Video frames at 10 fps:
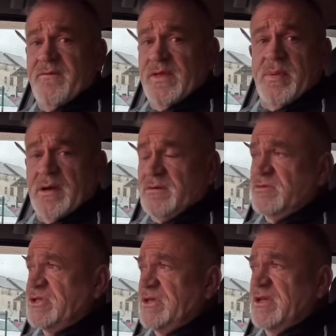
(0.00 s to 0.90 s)
for the
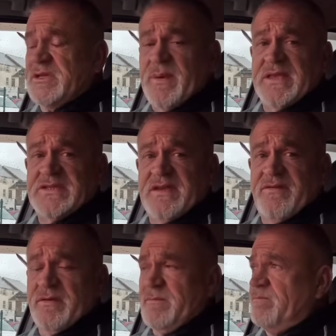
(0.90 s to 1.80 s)
bottles,
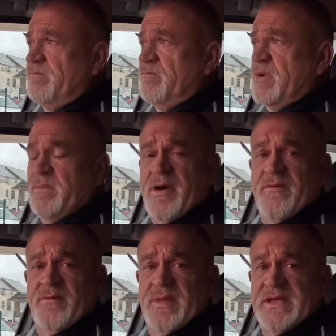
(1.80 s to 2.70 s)
expensive, but
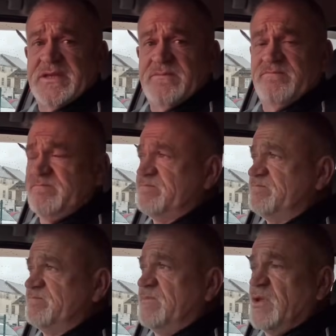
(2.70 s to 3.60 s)
apart from that,
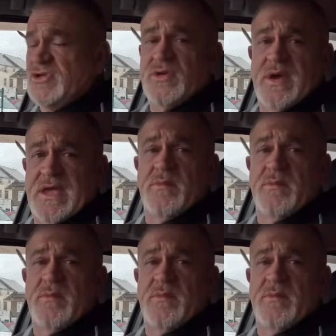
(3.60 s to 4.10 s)
you'll soon get your